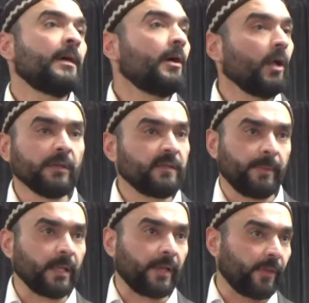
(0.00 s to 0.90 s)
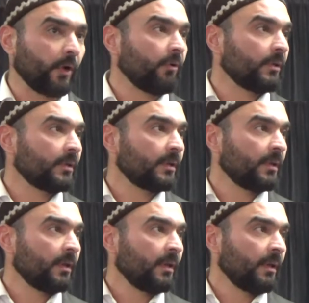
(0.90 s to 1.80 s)
Ultimately, though,
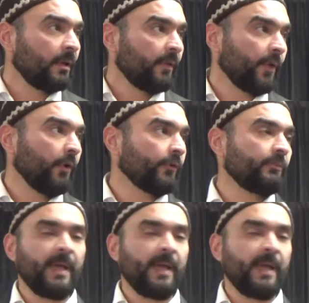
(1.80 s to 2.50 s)
those